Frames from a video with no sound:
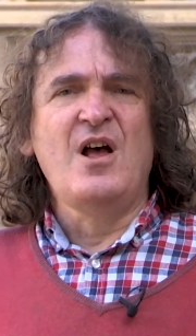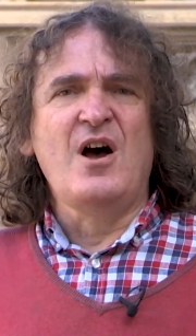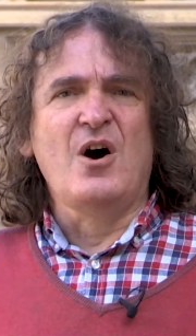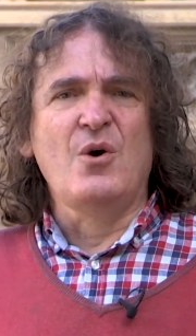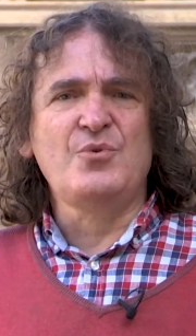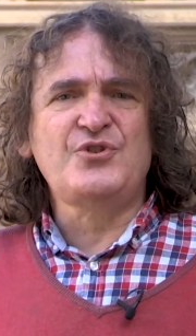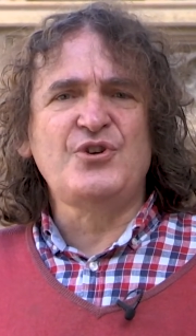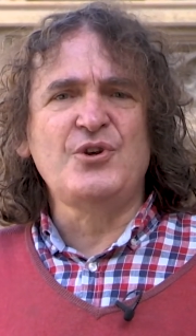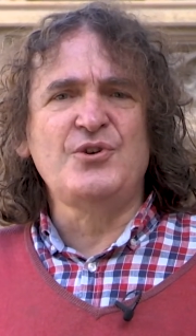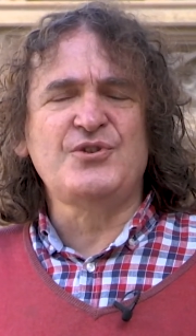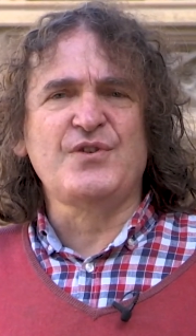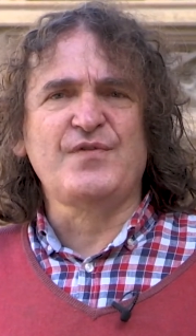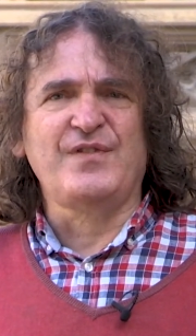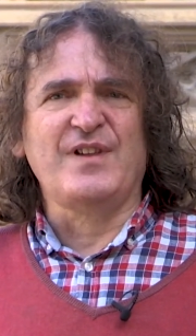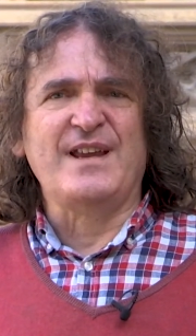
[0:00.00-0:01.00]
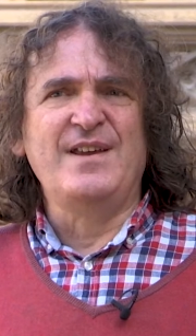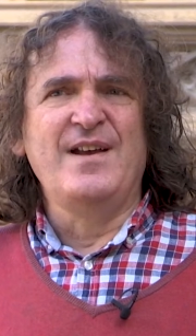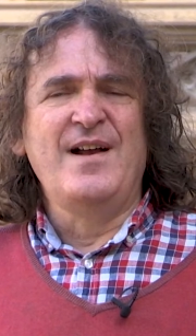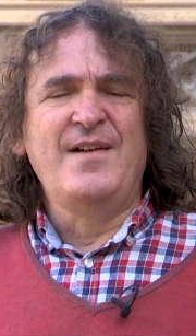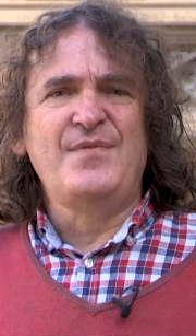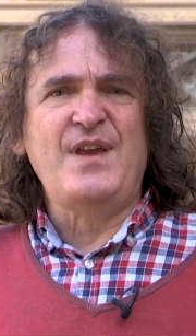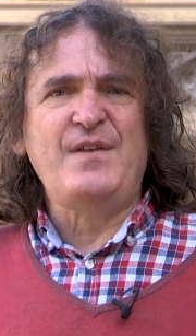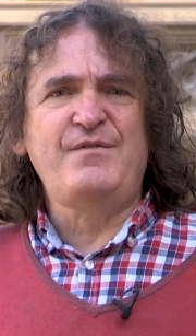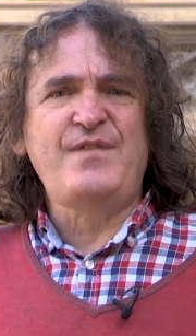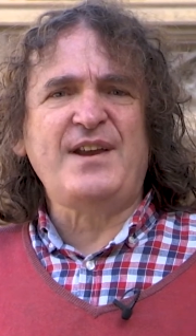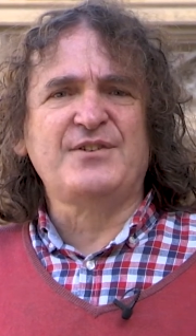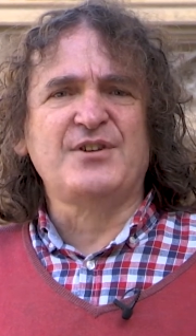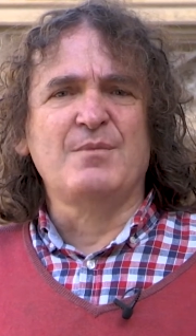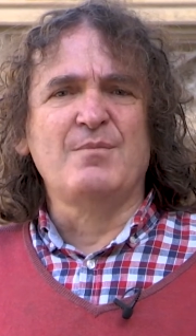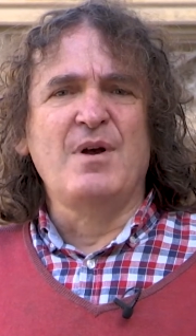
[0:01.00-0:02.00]
Alternatively, the
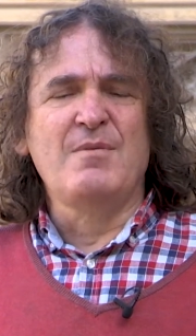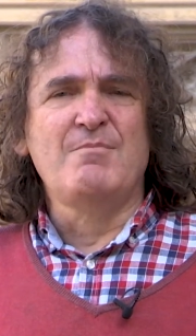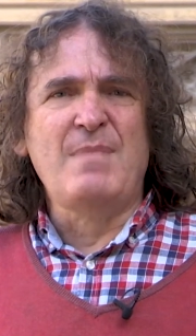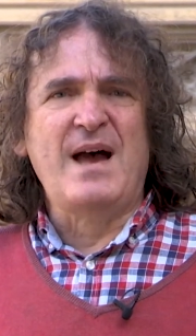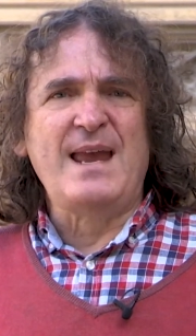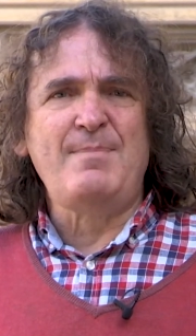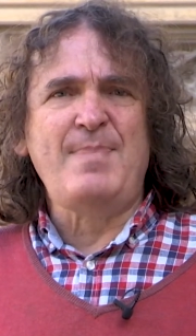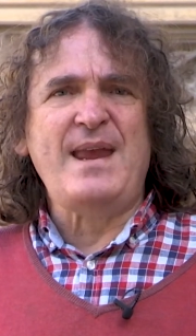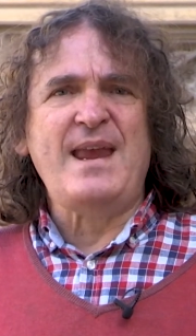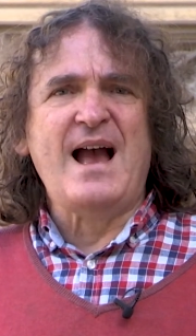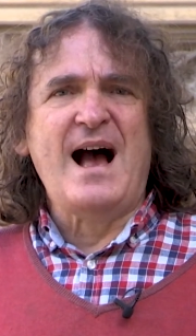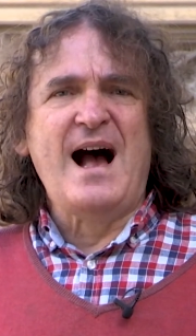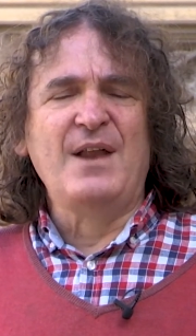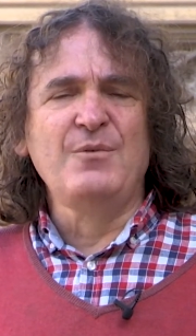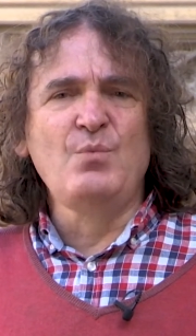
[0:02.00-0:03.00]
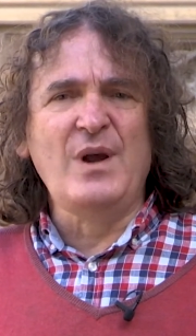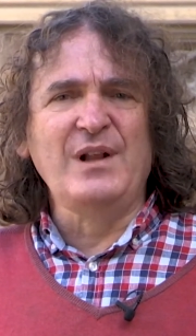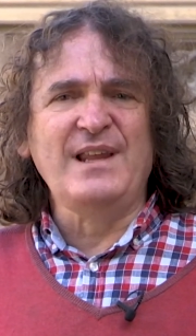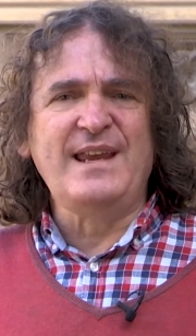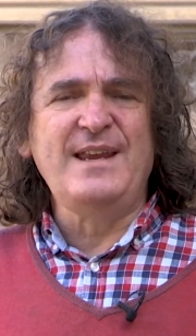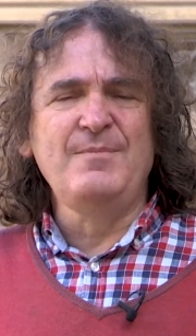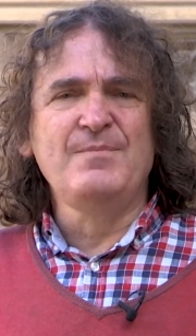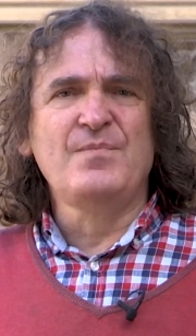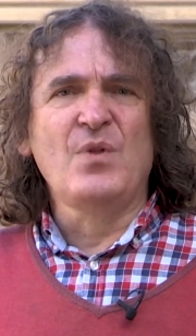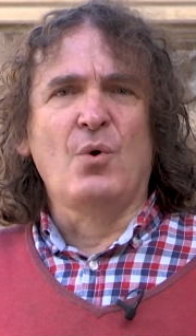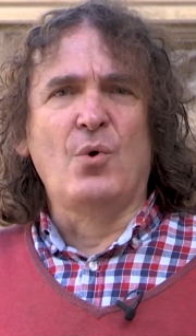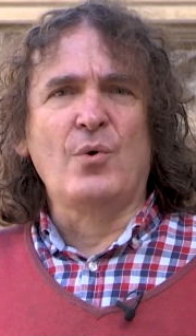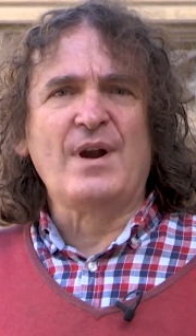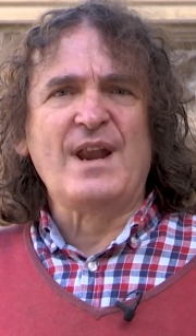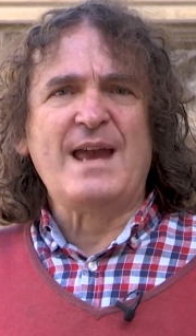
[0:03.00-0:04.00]
victim may be unwilling
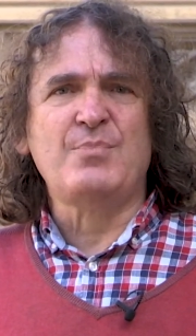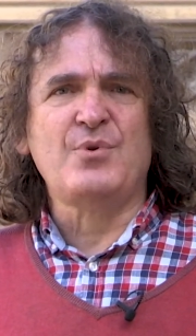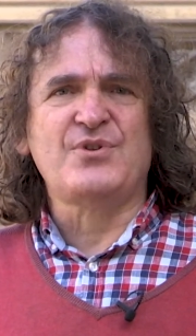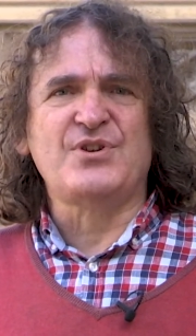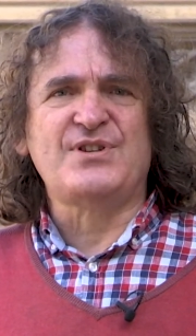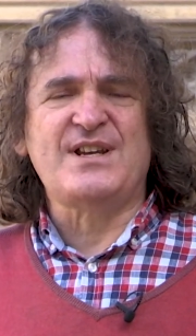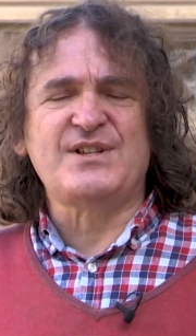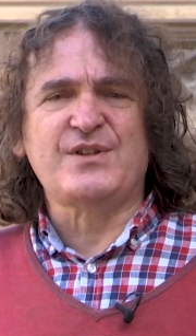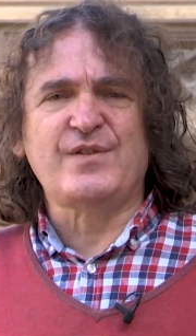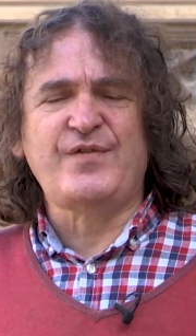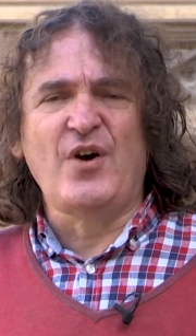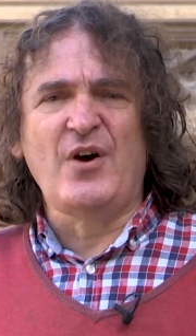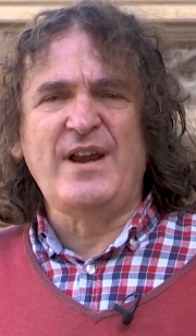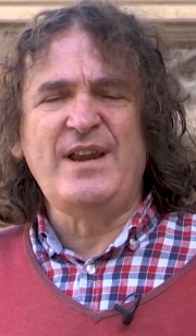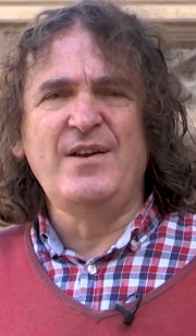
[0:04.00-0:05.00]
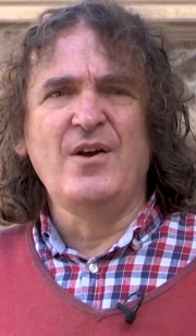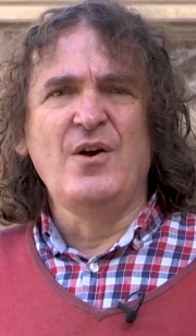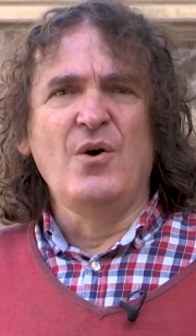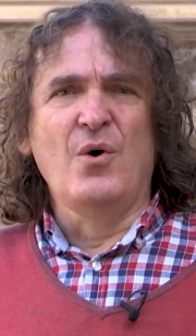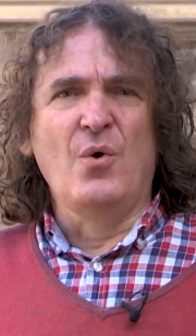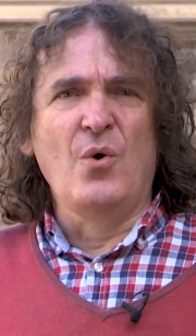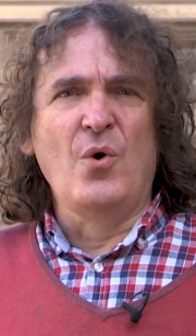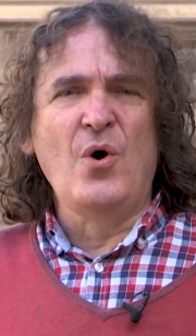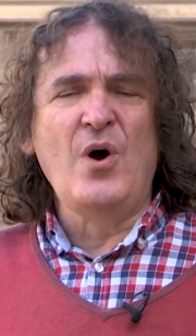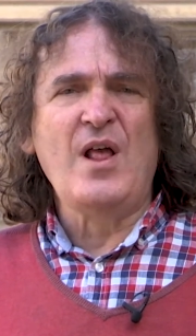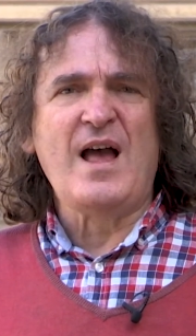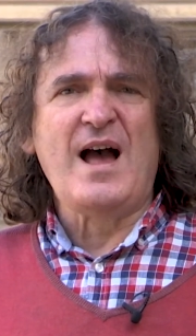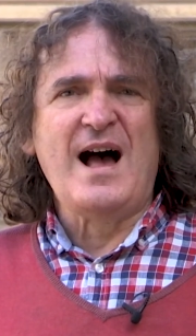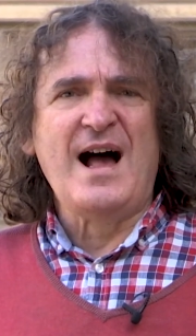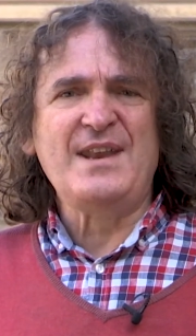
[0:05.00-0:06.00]
or unable to testify, or
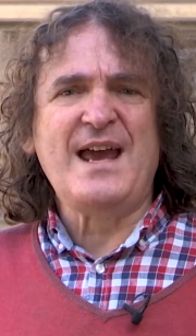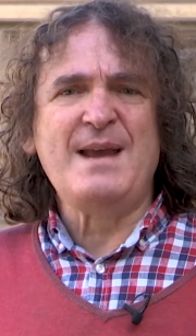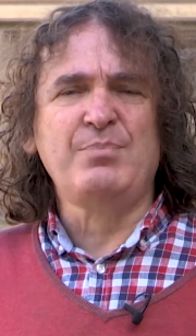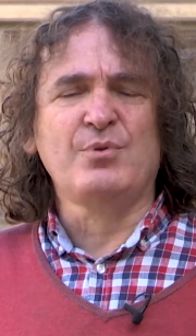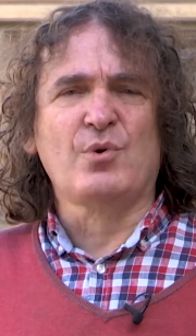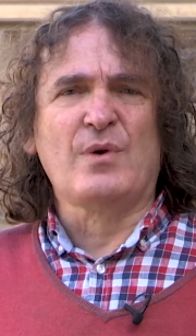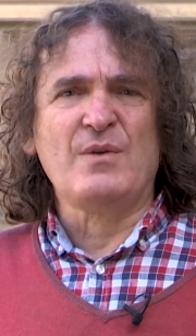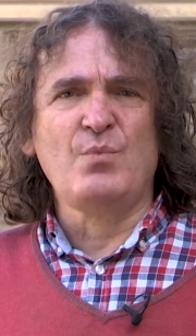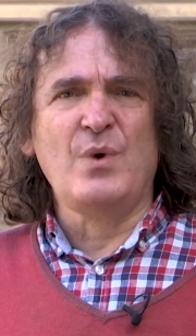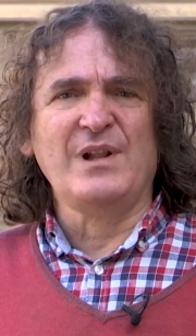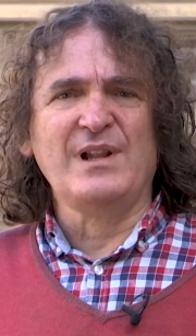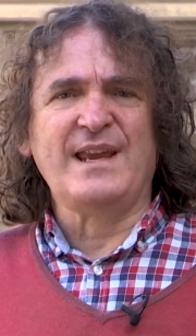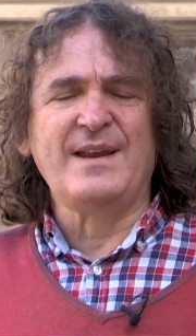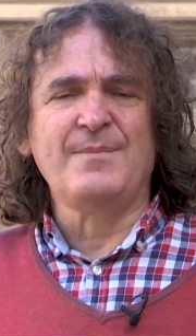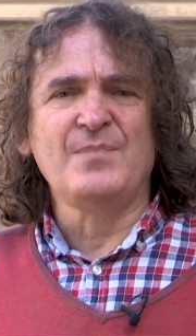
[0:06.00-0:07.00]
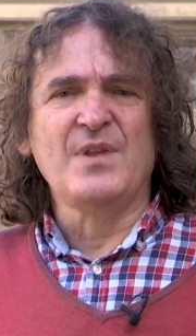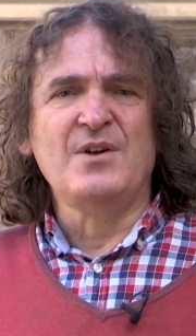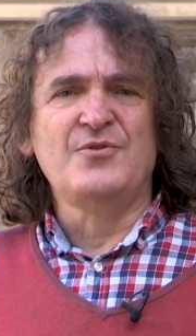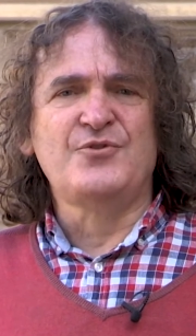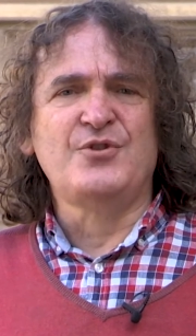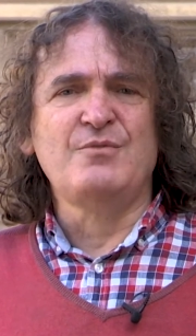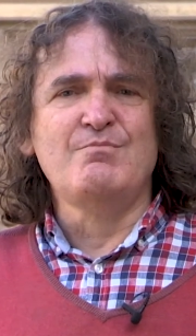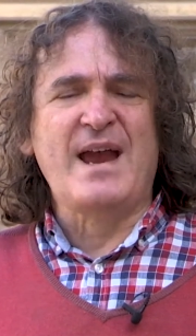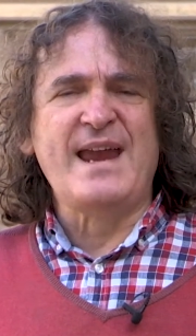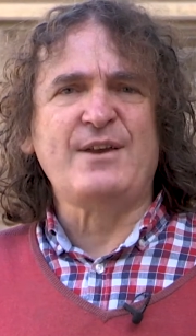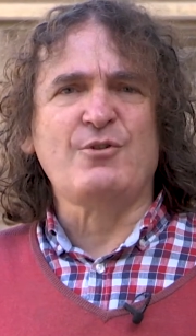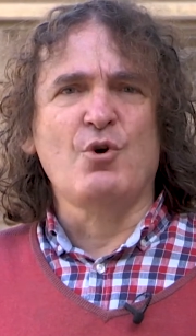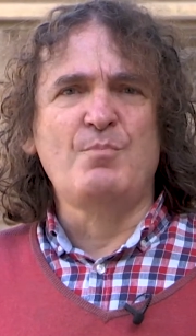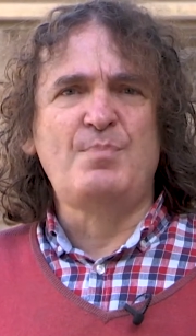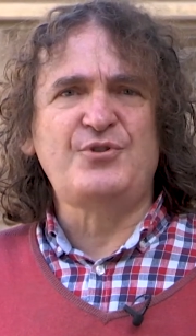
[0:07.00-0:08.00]
unable or unwilling to
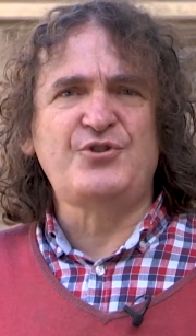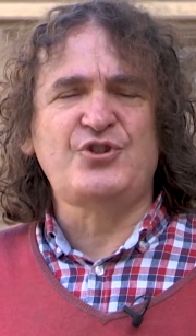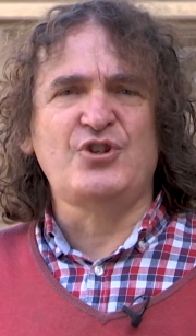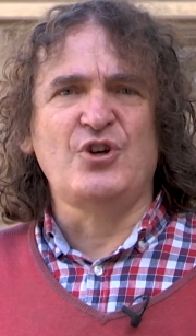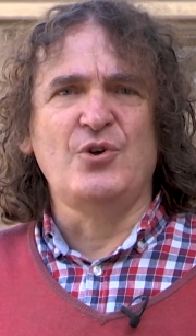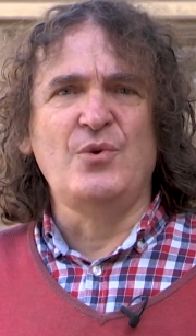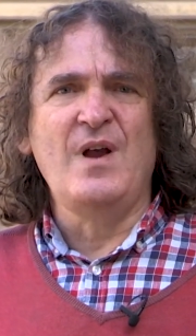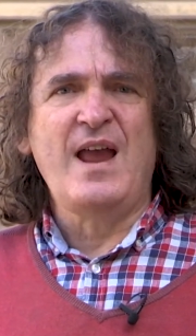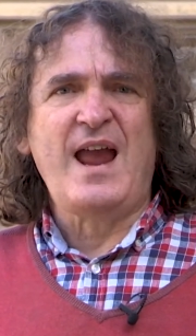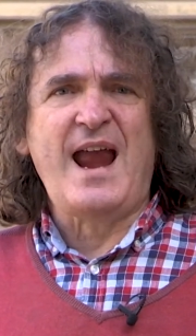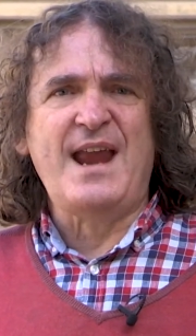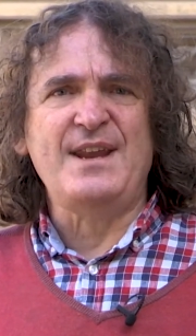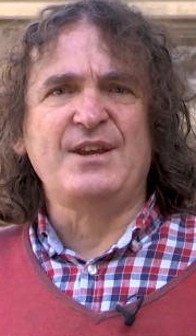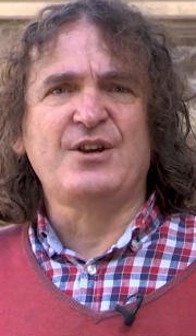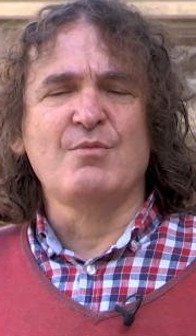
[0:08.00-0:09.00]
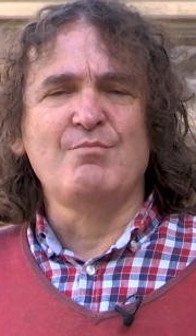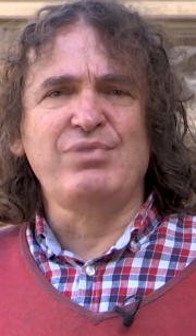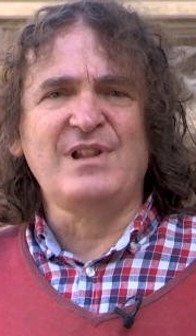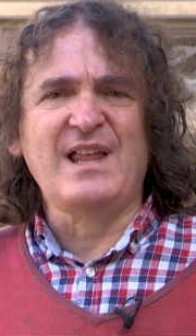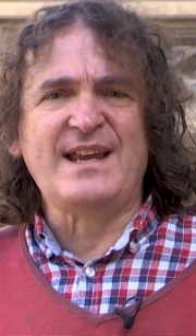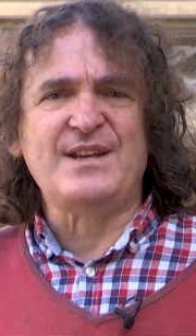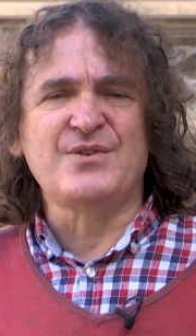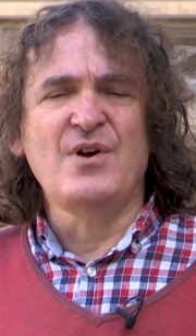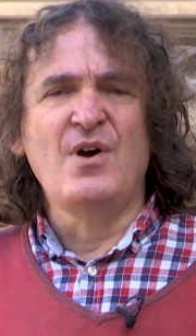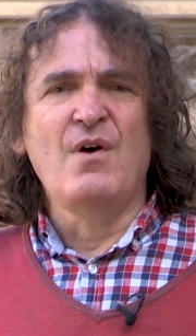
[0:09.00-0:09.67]
make or pursue any complaint.